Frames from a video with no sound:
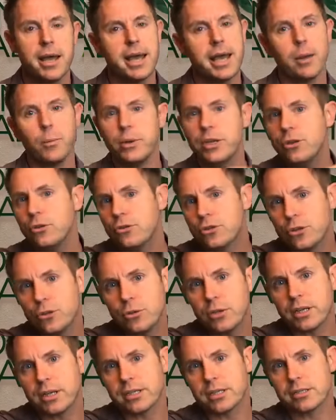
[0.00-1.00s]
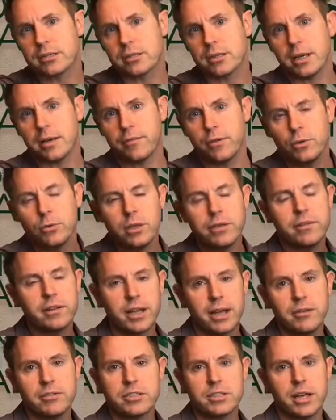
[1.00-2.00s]
And when you do this, if you live a
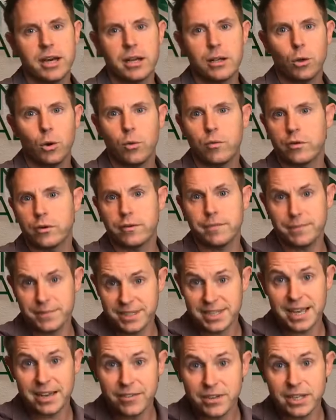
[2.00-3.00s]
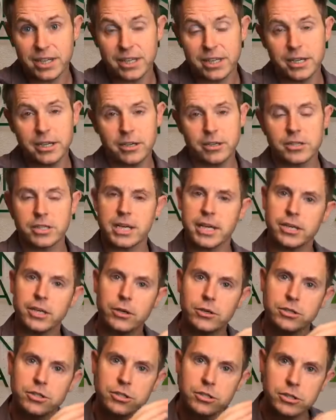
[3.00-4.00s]
lifestyle over 70 years and
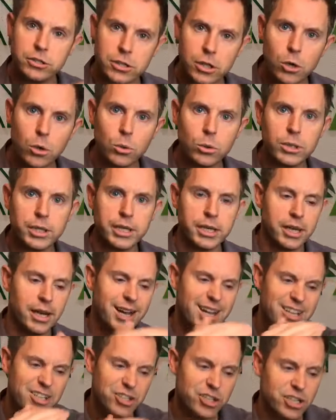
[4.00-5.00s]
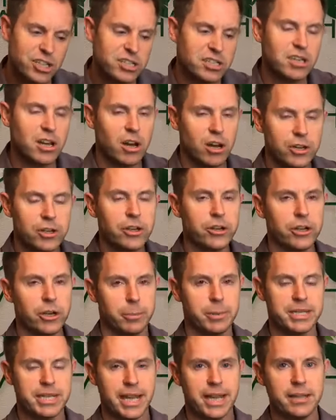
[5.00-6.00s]
you're slowly just under your
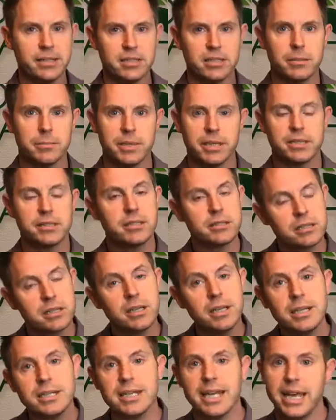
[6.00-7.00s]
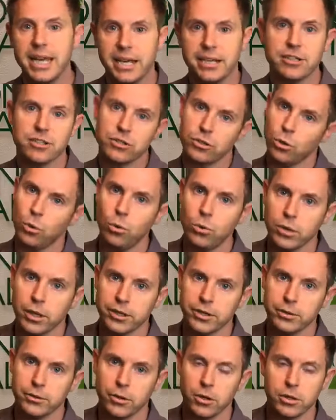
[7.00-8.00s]
potassium needs, it's going to take its toll
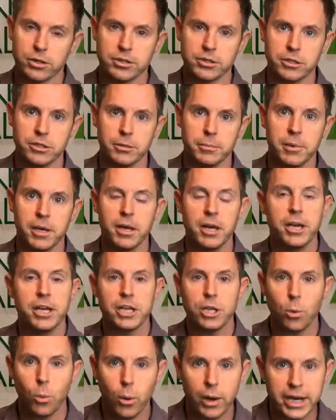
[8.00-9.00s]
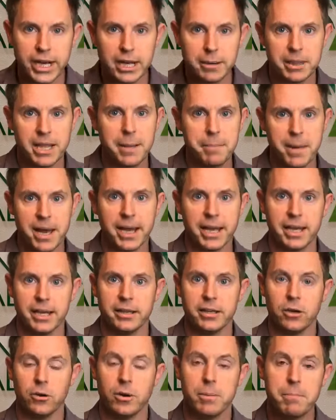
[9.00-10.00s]
on you long term. You want to get that back in
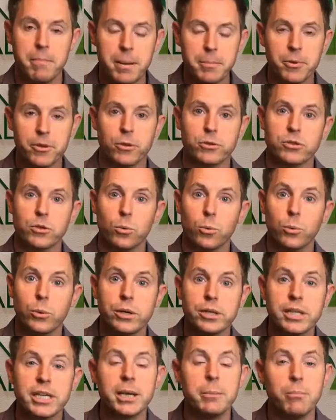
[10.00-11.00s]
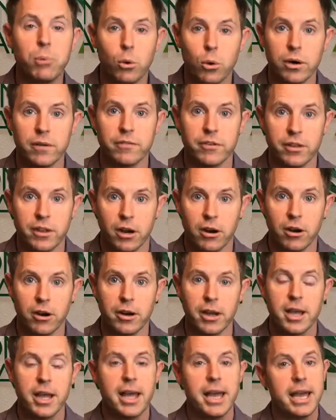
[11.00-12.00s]
there. Remember, those are really important for the heart.